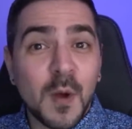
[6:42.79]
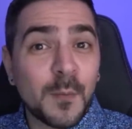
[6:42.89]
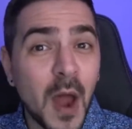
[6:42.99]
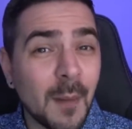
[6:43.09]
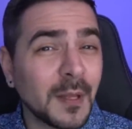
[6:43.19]

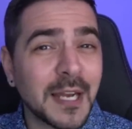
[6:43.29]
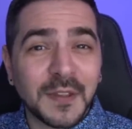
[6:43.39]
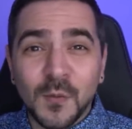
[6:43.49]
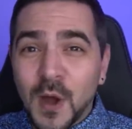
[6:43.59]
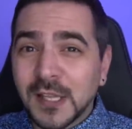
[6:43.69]
but probably
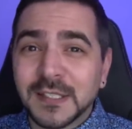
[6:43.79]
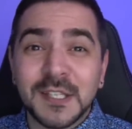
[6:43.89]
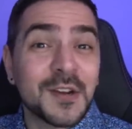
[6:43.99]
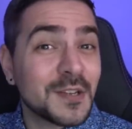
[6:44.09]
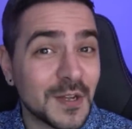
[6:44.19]
not the
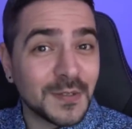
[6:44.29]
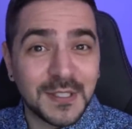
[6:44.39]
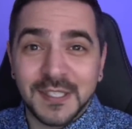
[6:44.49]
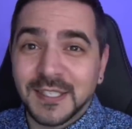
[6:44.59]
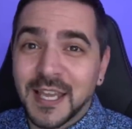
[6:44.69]
ones you're used to